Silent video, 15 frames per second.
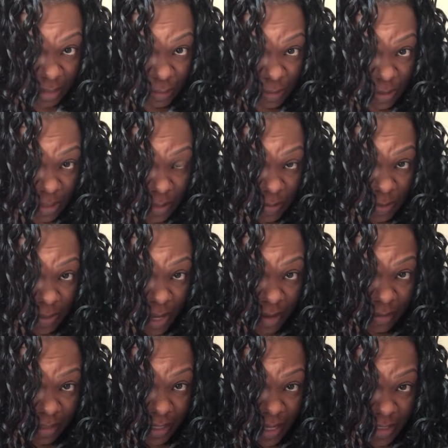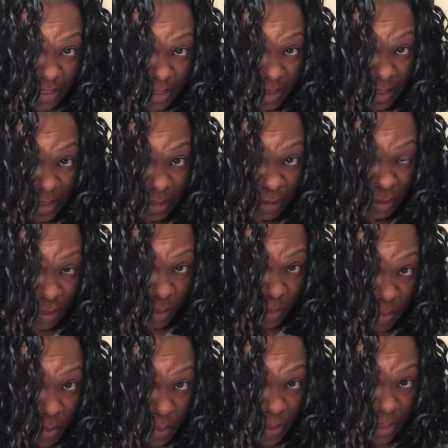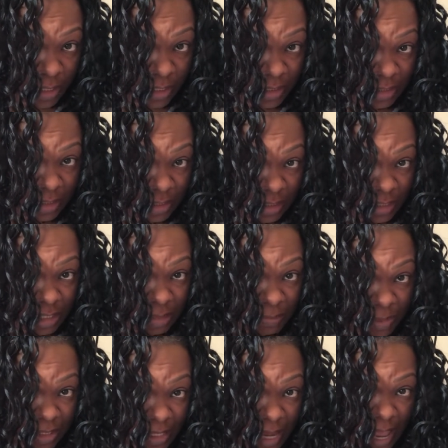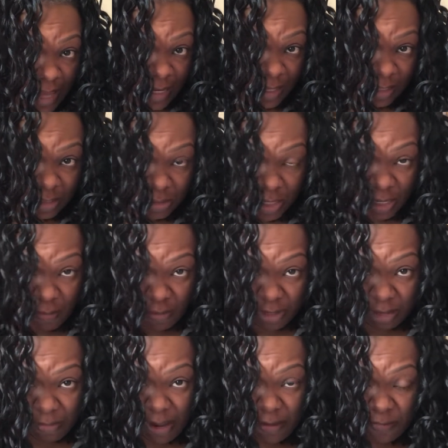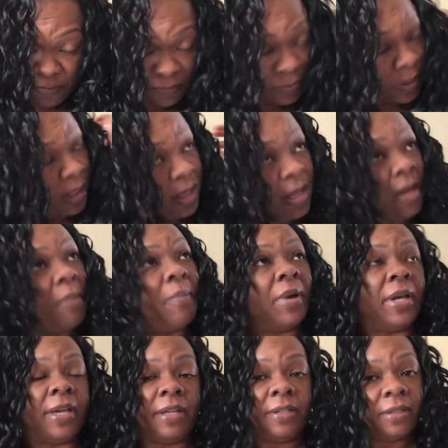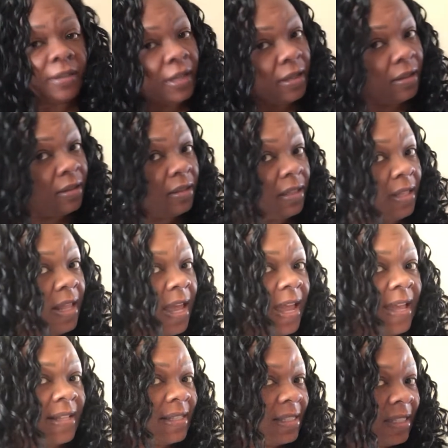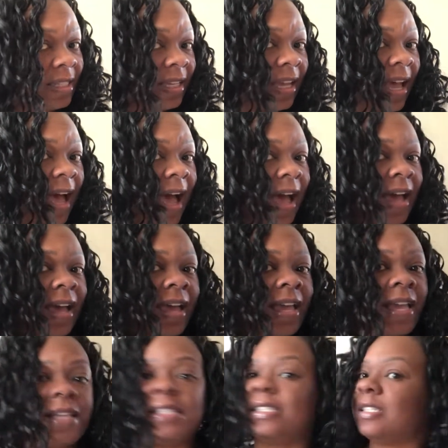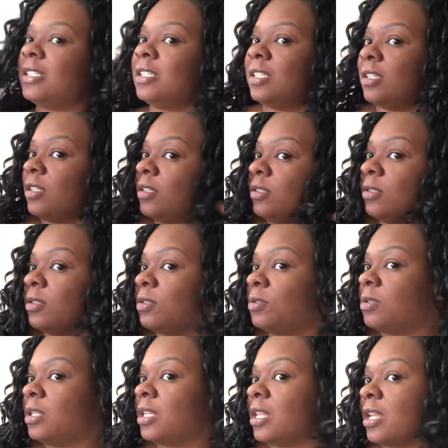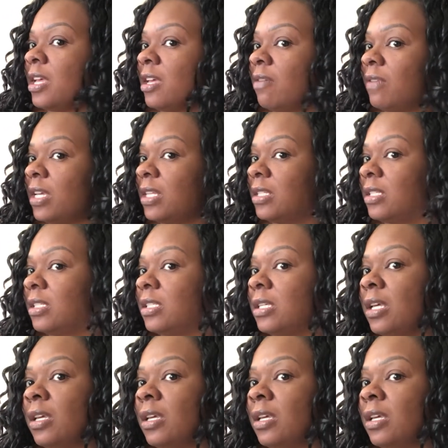loosen up, so I have to constantly, you know, pull it to keep it knotted so they don't come out. But other than that, I still love it.